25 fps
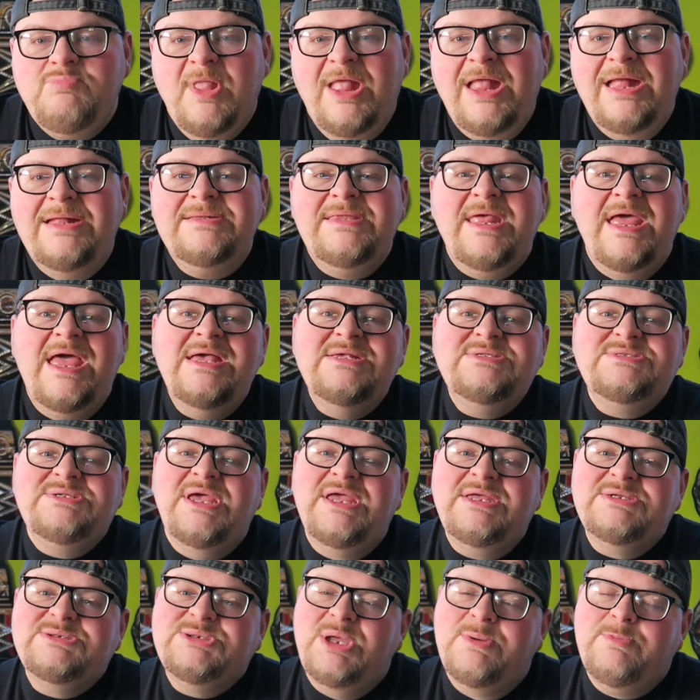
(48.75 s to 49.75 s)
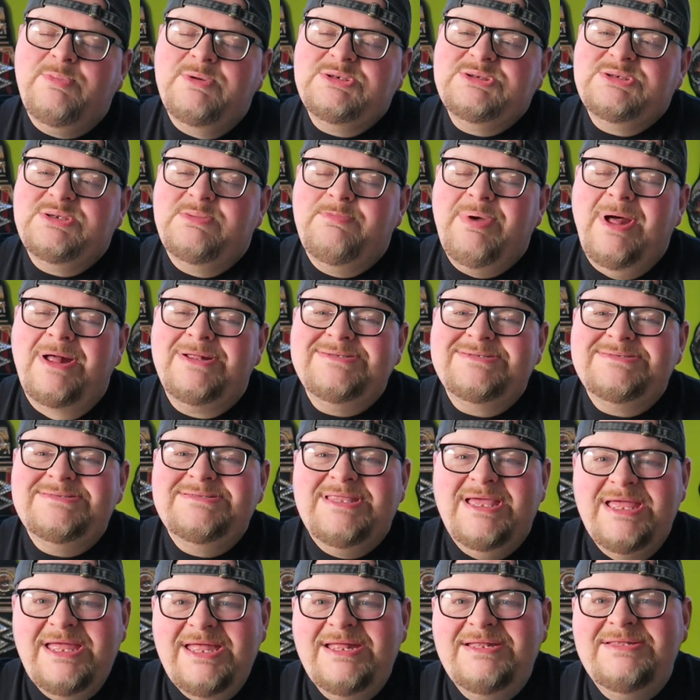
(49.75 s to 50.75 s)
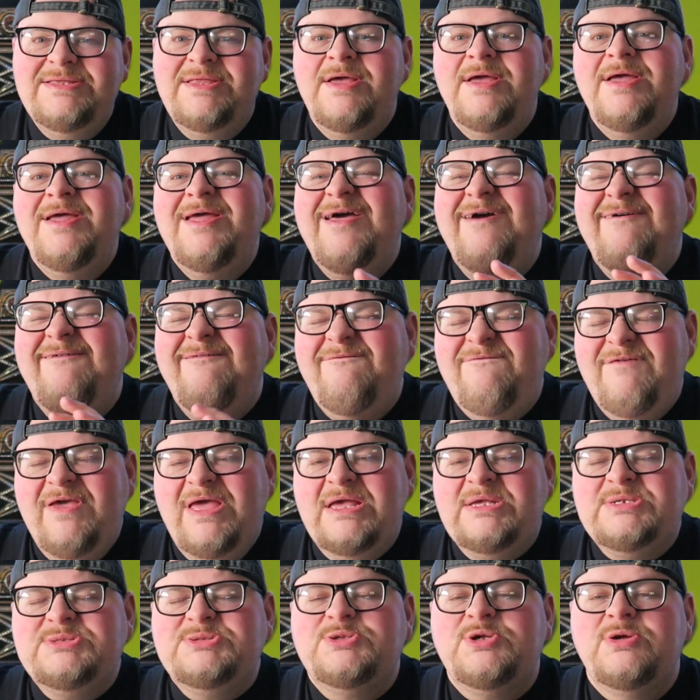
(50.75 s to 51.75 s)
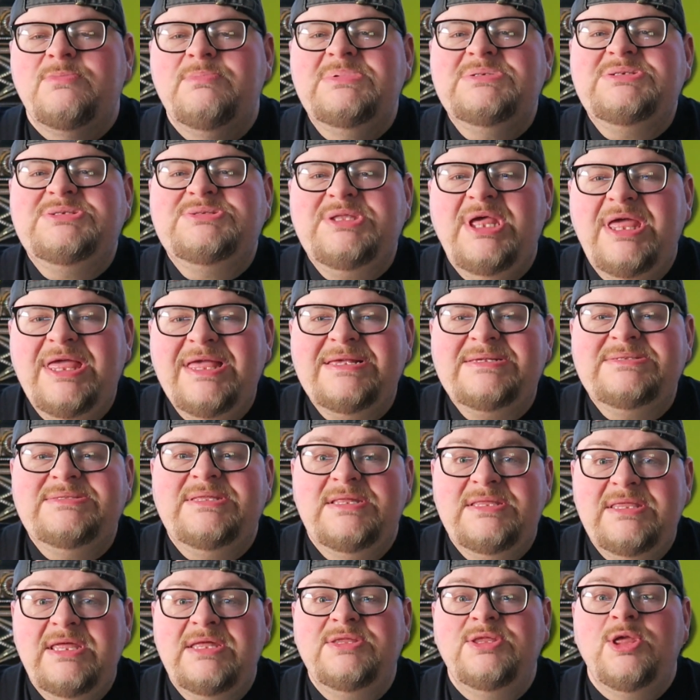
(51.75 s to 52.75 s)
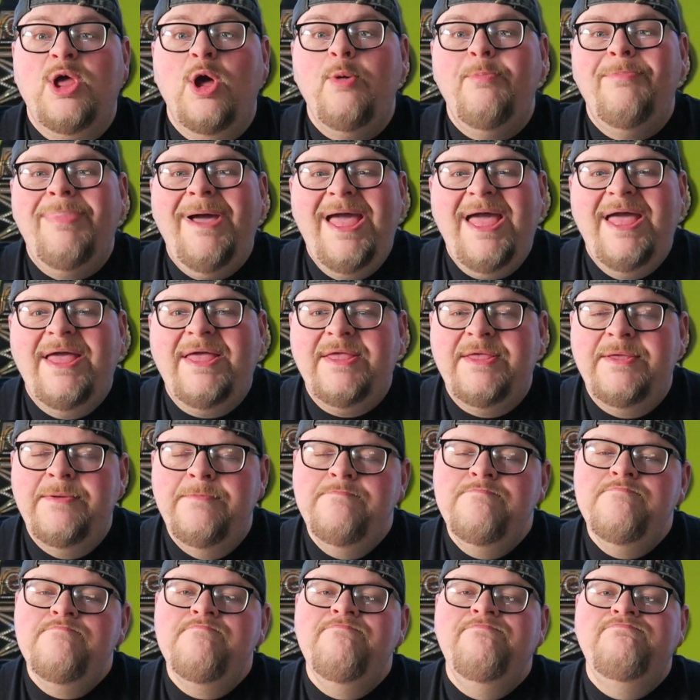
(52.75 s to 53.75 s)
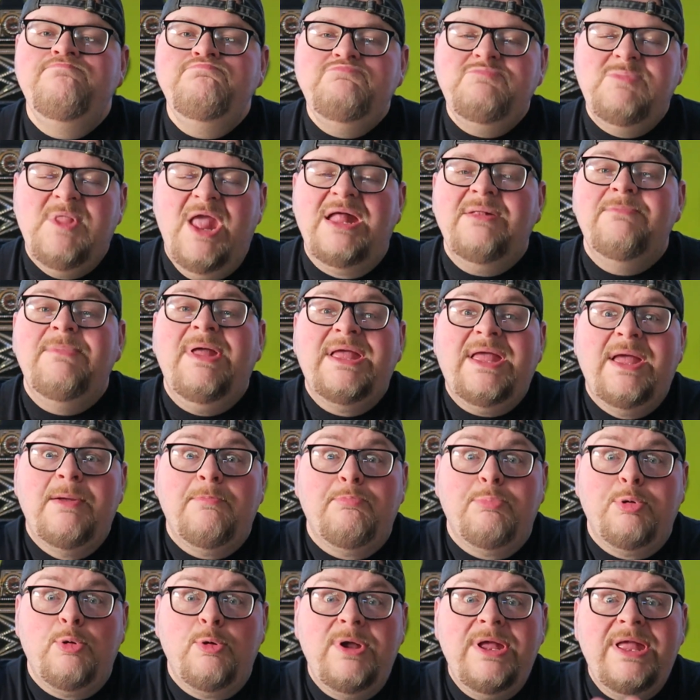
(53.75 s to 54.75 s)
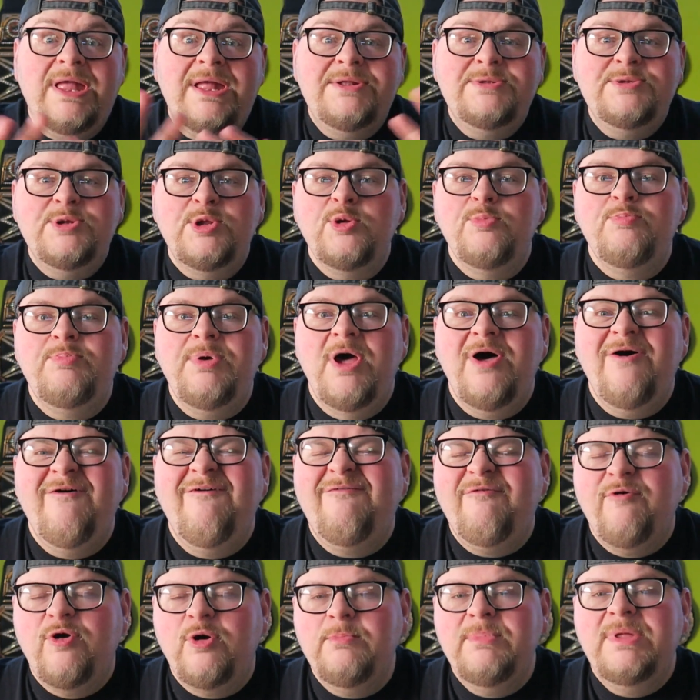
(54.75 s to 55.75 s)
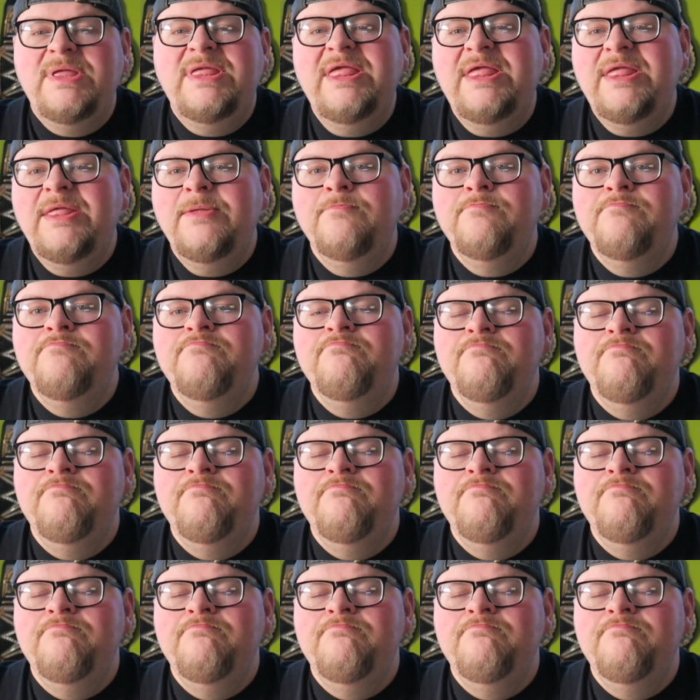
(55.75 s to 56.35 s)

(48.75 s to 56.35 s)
and the S A Championship Belts did fix their mistakes. They did go back and make a brand new belt for me,